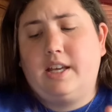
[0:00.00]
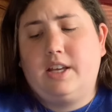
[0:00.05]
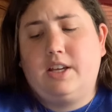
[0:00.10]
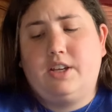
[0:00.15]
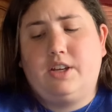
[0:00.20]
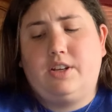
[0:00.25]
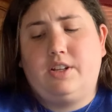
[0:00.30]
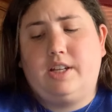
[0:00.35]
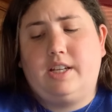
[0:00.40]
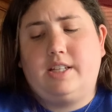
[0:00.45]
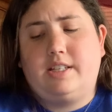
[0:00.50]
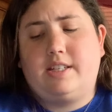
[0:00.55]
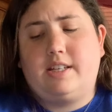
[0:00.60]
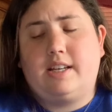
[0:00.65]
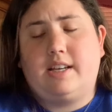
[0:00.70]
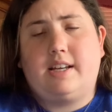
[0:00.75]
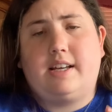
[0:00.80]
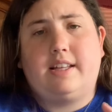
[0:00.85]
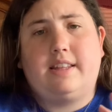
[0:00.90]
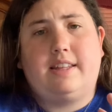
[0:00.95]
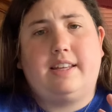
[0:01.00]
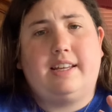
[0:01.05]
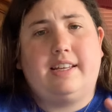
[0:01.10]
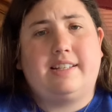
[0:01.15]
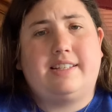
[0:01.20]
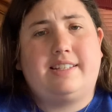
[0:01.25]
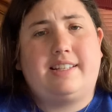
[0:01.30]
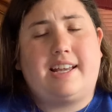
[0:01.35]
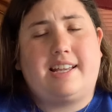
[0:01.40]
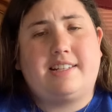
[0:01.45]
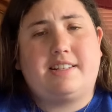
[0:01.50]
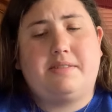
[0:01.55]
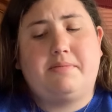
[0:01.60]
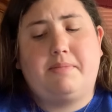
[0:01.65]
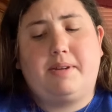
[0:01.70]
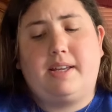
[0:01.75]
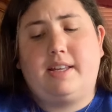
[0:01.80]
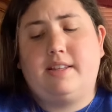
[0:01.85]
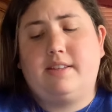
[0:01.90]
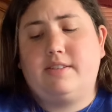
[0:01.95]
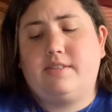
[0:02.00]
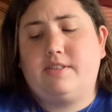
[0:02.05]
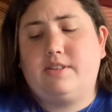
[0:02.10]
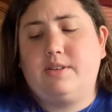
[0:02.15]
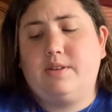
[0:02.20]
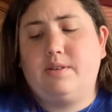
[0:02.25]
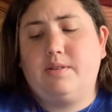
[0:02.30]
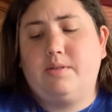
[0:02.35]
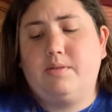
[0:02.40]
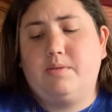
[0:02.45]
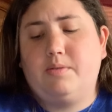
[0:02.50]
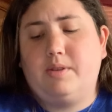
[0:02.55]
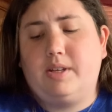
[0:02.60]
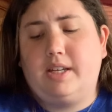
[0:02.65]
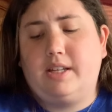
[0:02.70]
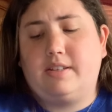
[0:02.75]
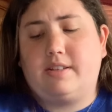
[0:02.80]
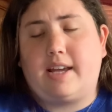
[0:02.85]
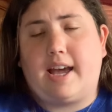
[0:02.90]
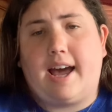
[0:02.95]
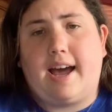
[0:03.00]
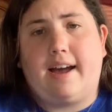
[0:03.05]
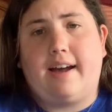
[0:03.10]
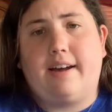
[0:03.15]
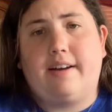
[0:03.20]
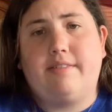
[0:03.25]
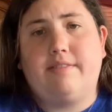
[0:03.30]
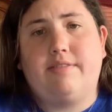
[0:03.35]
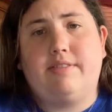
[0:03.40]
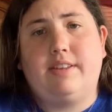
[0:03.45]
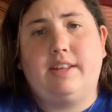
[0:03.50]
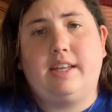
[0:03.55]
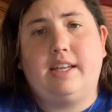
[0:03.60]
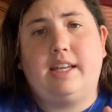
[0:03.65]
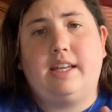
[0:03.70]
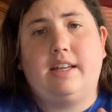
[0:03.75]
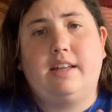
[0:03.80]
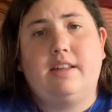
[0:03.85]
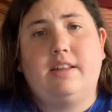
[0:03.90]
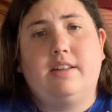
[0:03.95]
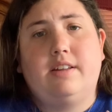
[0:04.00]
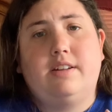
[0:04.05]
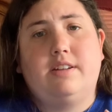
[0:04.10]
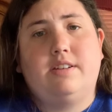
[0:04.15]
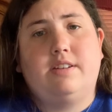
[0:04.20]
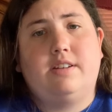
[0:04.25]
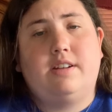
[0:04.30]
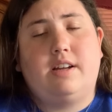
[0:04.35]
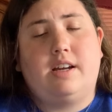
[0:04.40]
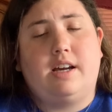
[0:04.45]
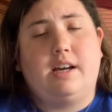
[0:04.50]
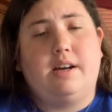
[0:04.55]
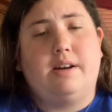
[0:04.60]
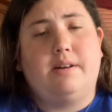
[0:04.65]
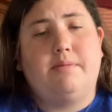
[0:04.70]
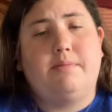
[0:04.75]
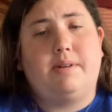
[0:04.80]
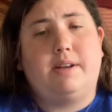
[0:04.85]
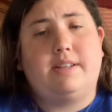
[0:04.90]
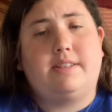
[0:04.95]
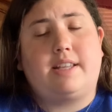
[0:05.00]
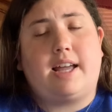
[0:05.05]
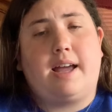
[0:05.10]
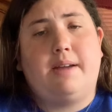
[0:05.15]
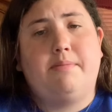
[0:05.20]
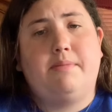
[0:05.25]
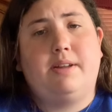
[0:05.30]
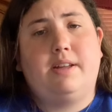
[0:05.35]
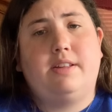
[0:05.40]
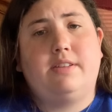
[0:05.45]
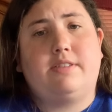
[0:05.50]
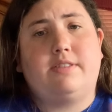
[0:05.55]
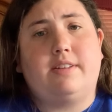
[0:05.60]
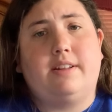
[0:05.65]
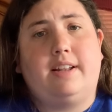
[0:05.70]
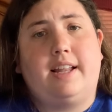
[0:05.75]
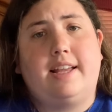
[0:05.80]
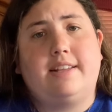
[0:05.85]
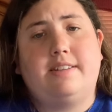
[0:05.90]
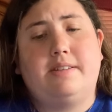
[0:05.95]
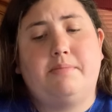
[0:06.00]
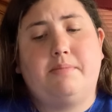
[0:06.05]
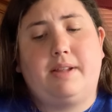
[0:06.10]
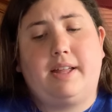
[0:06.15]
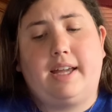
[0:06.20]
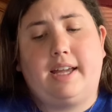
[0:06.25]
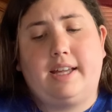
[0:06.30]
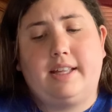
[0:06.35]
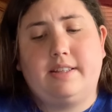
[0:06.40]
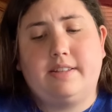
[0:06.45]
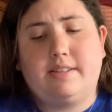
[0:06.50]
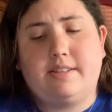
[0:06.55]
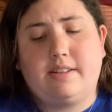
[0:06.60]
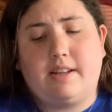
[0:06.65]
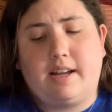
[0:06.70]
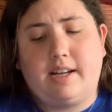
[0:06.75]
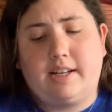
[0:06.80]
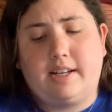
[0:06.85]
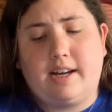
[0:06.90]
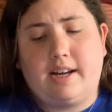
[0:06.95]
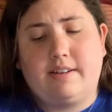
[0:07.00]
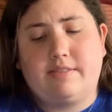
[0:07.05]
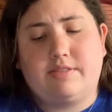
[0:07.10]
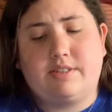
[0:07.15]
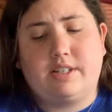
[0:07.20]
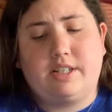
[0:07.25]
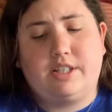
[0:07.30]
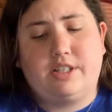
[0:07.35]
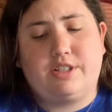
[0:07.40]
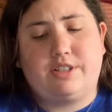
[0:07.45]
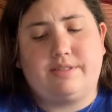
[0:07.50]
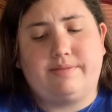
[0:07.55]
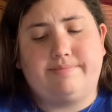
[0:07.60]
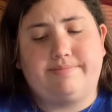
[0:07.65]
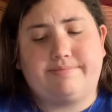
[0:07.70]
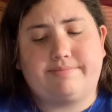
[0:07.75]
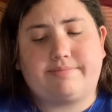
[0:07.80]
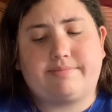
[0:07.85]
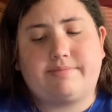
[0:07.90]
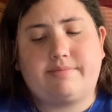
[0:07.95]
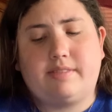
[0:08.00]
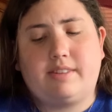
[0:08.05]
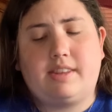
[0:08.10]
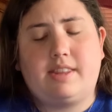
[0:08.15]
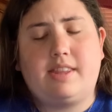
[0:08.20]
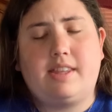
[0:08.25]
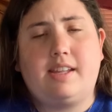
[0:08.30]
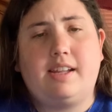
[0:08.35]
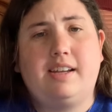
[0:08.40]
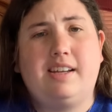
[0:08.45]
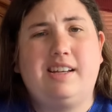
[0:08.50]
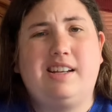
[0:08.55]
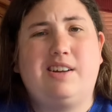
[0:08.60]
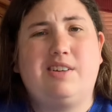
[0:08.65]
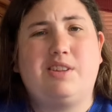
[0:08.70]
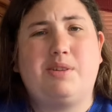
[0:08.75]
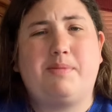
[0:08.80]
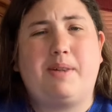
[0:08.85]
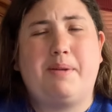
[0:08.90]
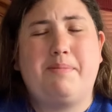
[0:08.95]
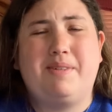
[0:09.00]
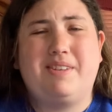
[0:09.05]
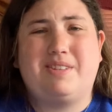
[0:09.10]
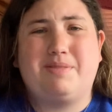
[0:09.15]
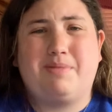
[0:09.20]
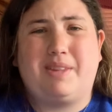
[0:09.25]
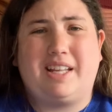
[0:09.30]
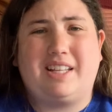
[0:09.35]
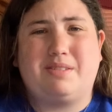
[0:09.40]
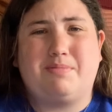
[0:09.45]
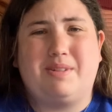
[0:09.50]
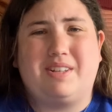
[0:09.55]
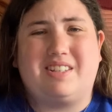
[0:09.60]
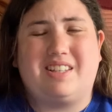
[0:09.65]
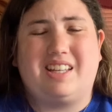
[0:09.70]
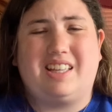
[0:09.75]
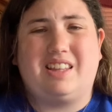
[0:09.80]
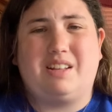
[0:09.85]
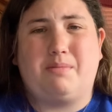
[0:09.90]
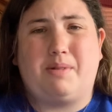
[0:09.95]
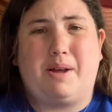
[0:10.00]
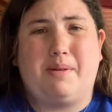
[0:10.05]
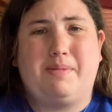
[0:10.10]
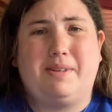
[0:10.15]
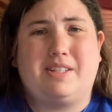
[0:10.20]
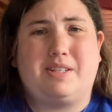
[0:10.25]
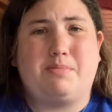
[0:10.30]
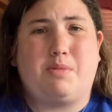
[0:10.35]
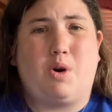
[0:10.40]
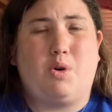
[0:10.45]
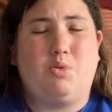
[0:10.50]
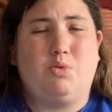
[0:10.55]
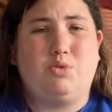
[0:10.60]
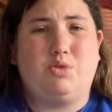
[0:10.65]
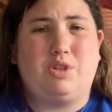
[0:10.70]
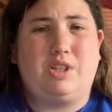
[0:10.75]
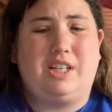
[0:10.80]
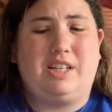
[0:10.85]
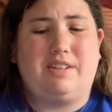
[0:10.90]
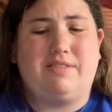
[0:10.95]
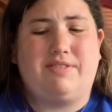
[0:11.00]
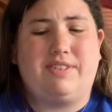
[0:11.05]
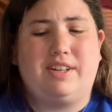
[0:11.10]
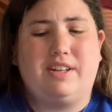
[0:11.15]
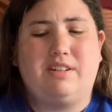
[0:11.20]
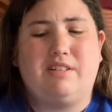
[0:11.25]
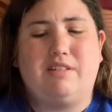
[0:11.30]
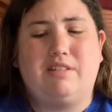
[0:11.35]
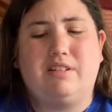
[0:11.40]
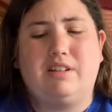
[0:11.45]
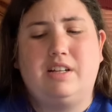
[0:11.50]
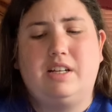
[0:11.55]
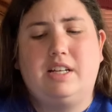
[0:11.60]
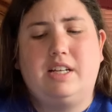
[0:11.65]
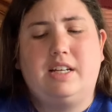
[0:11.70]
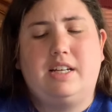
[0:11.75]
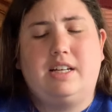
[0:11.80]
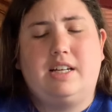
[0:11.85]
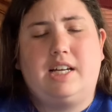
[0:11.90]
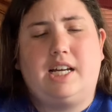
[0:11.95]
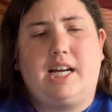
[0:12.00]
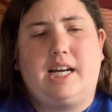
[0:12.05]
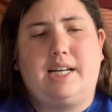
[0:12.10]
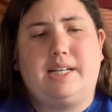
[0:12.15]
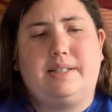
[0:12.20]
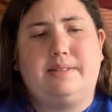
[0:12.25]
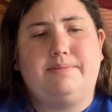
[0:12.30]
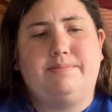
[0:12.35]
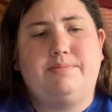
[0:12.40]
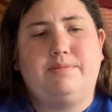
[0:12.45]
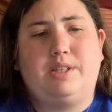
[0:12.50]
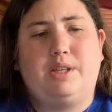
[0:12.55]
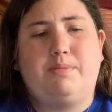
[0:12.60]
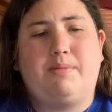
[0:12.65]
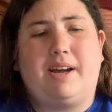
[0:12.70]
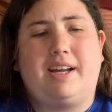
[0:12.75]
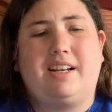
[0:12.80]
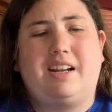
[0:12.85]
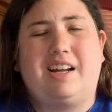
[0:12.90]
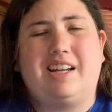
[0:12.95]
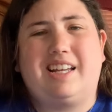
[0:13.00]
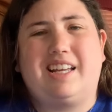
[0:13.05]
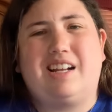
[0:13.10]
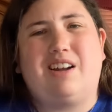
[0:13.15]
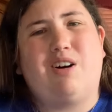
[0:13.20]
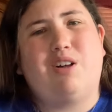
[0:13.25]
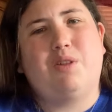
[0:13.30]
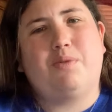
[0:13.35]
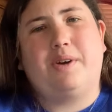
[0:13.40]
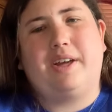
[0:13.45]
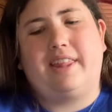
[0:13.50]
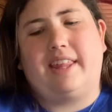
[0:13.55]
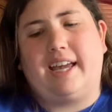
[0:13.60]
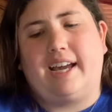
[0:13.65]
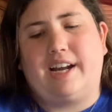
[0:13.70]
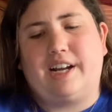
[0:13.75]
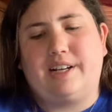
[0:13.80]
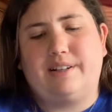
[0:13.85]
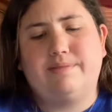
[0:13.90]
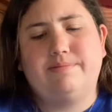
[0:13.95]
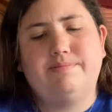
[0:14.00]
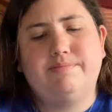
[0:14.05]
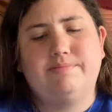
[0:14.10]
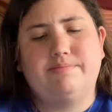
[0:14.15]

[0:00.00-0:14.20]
need the assessments, you need to have the assignments, the lesson plans, uncoverage. There might be some things missing, there might be some holes you need to fill. You might not get all the way there,